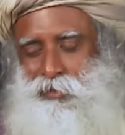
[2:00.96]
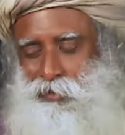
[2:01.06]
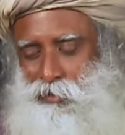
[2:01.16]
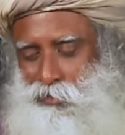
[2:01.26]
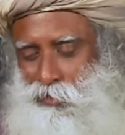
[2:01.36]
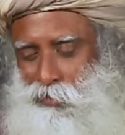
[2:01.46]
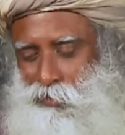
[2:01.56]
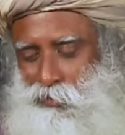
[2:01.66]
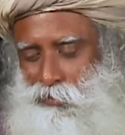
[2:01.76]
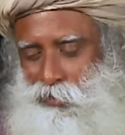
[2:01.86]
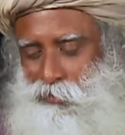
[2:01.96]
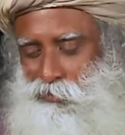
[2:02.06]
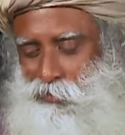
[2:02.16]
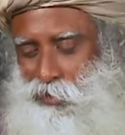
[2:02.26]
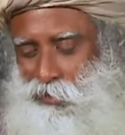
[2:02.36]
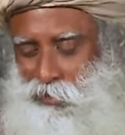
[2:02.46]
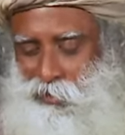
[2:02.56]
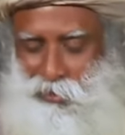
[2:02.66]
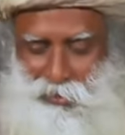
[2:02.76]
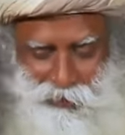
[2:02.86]
So, if you get
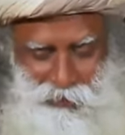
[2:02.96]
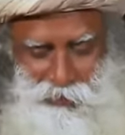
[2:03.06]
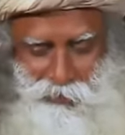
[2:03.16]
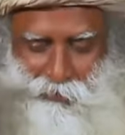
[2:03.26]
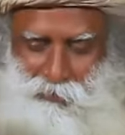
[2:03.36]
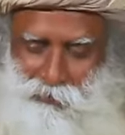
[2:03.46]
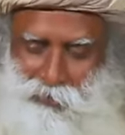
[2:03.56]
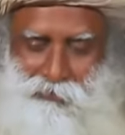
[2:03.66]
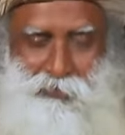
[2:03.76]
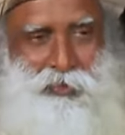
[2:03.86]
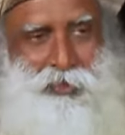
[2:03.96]
a headache, go for a foot